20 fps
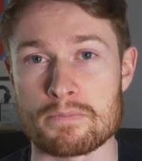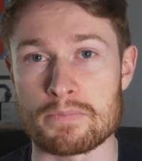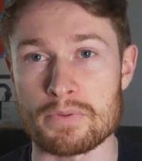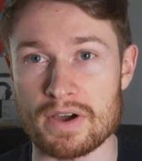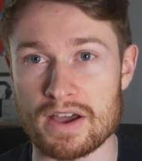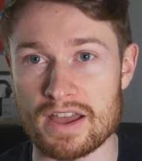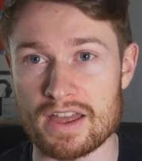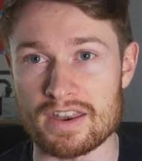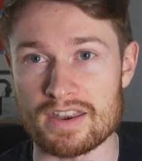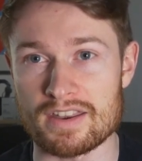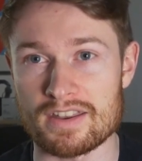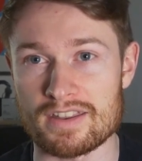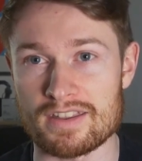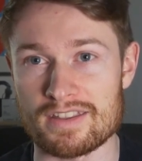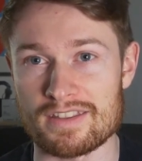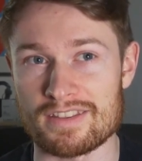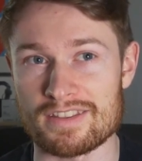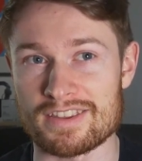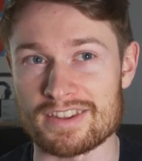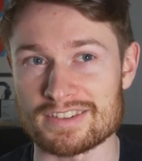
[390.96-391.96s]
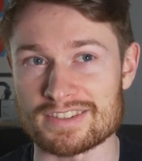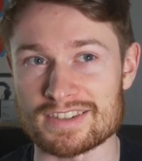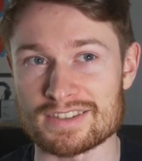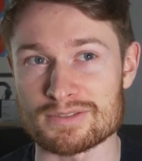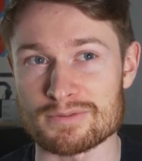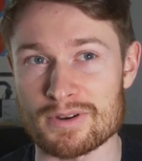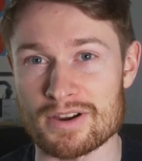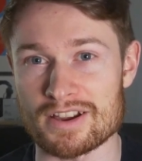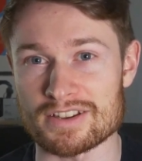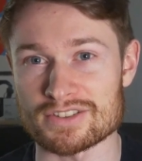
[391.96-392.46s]
but this
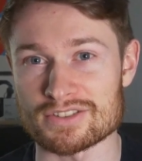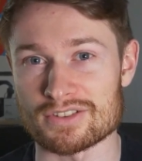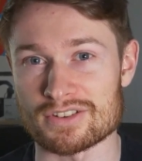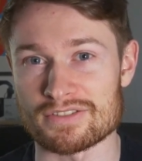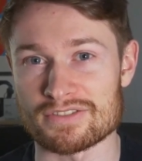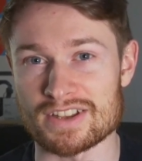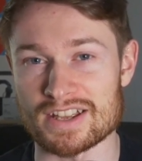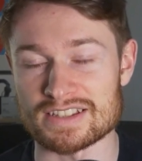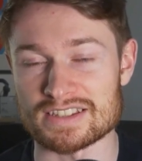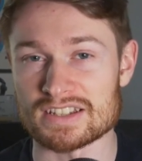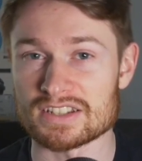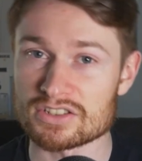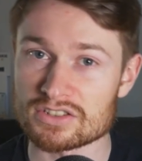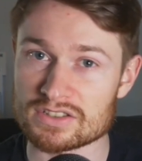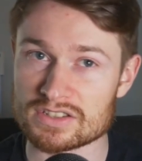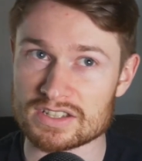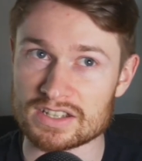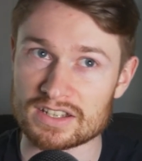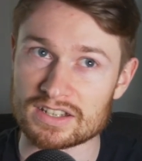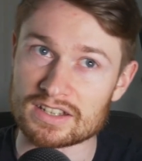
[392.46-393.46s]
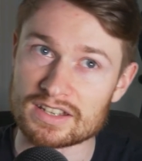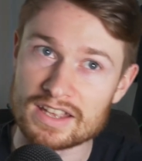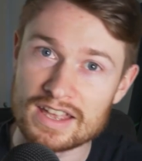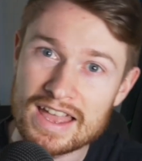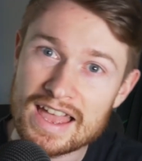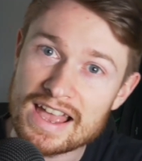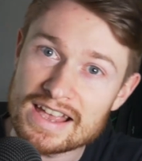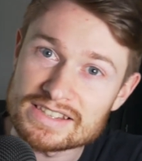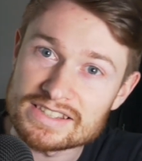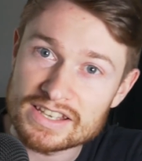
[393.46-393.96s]
is where it sort of gets interesting.
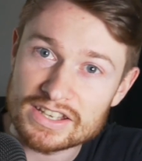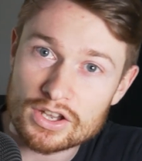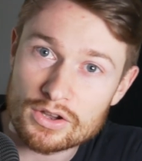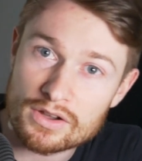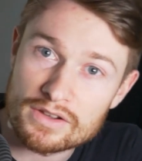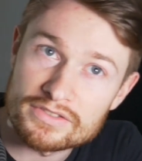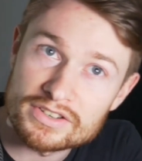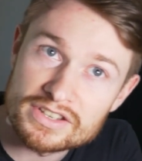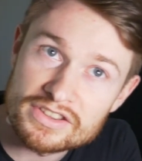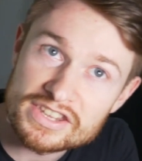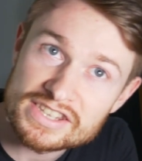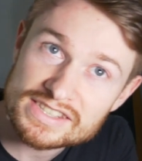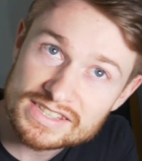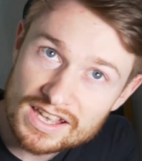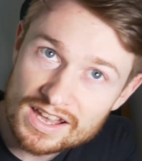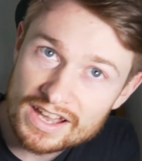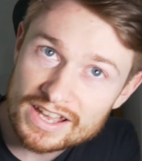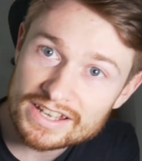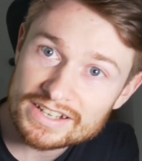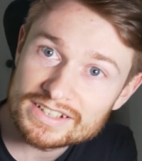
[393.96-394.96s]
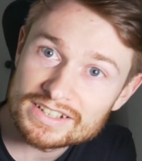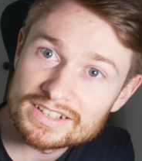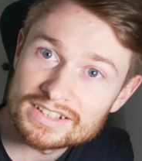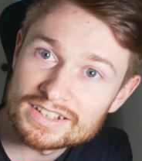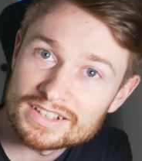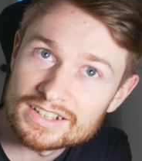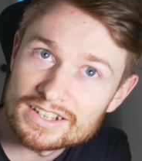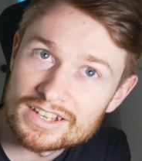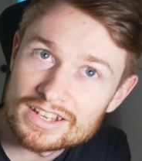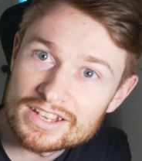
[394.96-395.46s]
As I go over to the side,
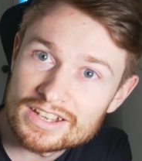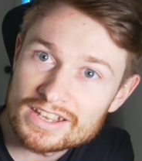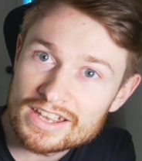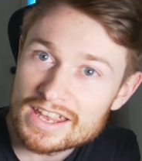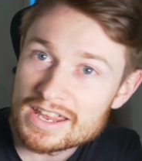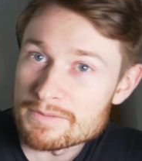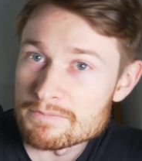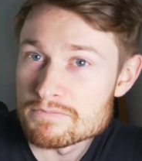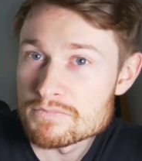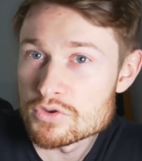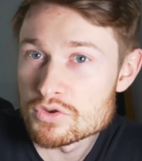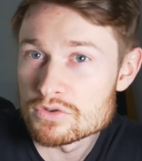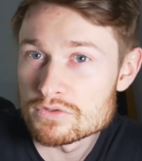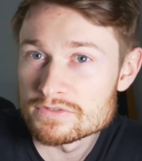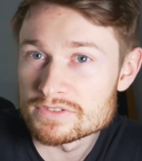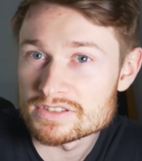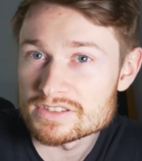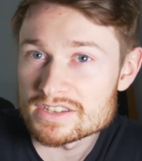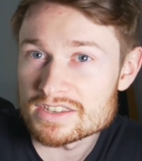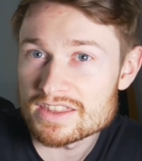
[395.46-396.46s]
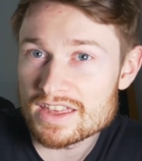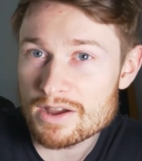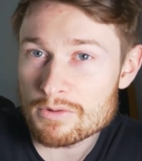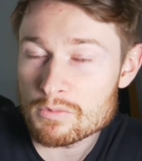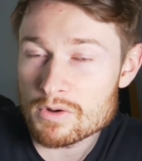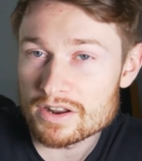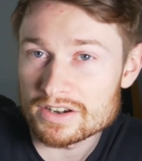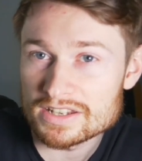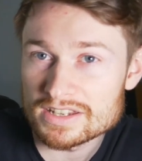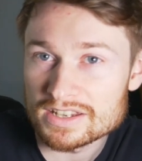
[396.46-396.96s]
it moves to that
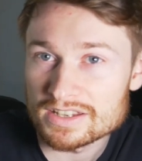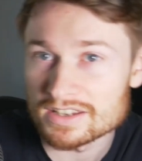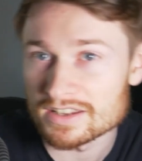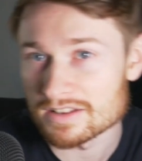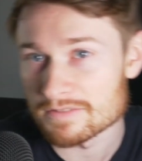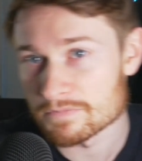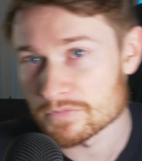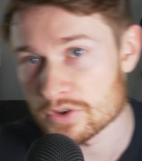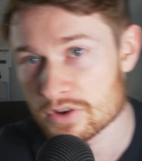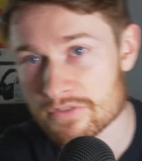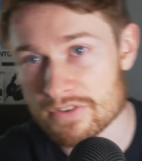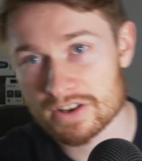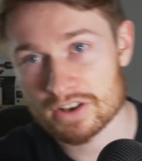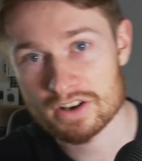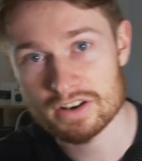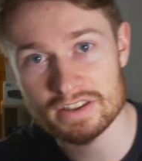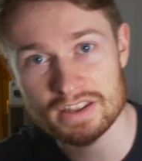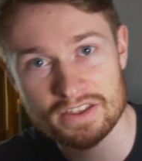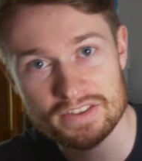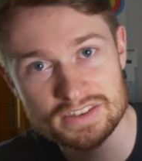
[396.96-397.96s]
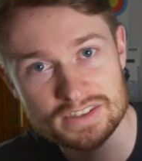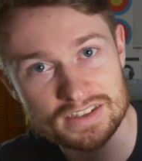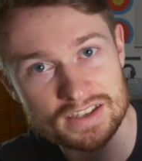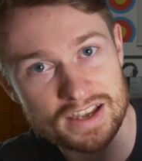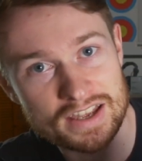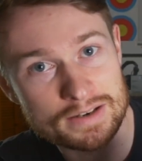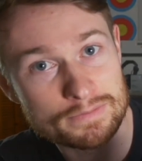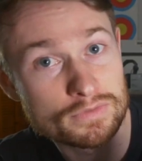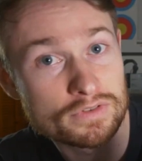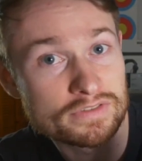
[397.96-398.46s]
one ear, or if I go to the other
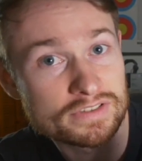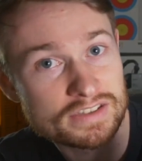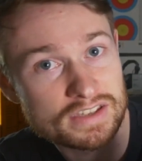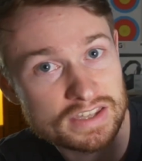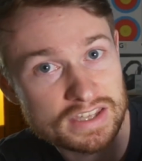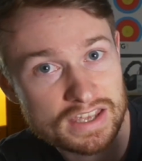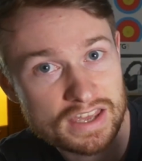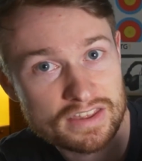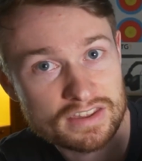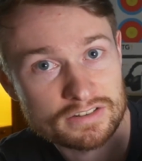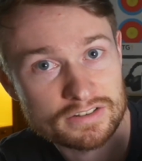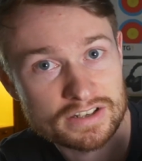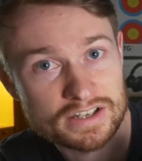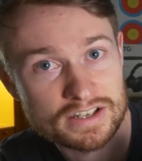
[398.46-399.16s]
side, it moves to the other